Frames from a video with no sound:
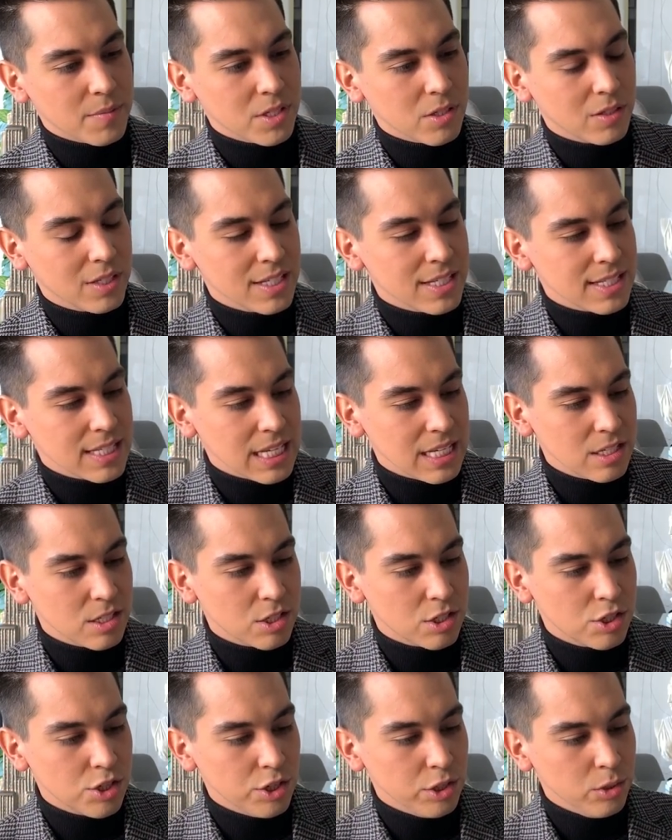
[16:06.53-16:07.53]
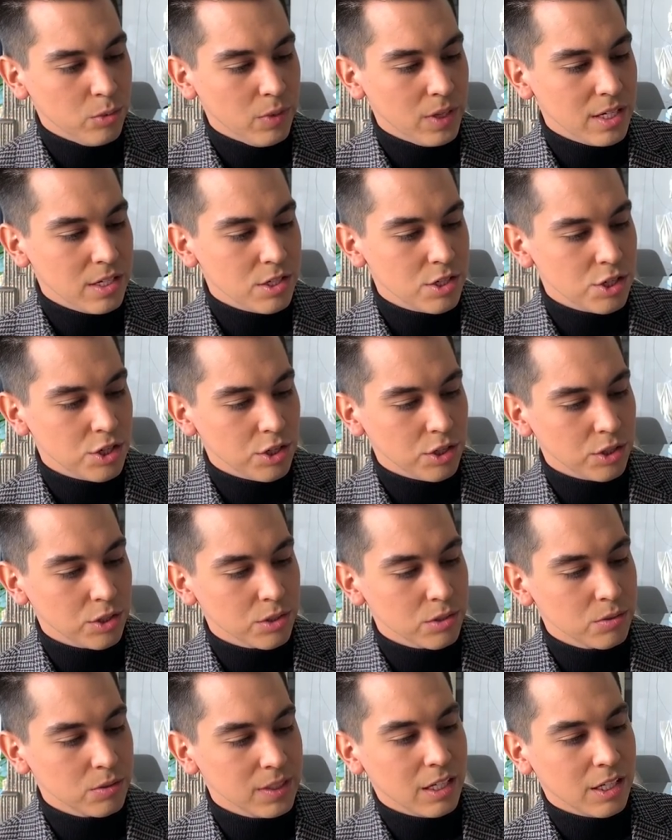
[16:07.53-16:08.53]
So this says
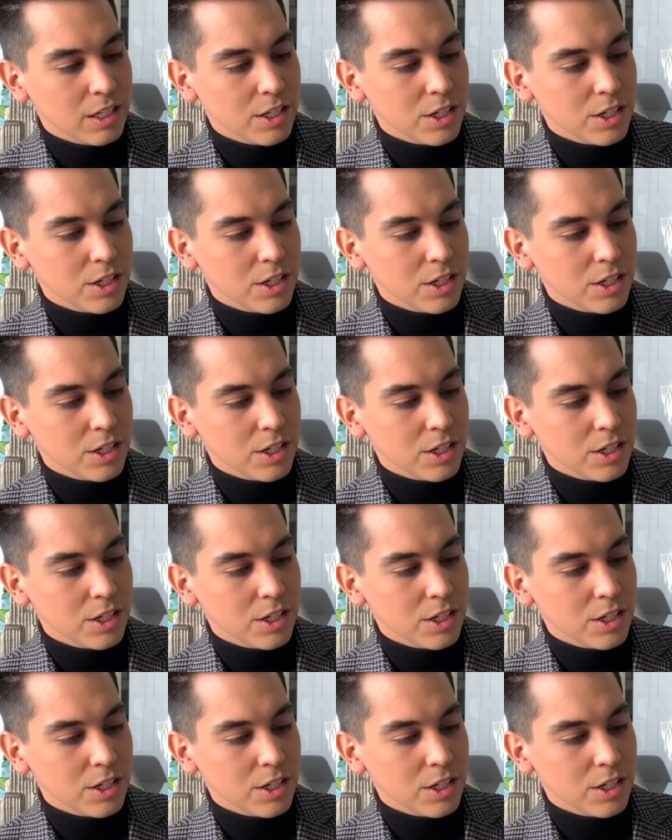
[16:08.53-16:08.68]
212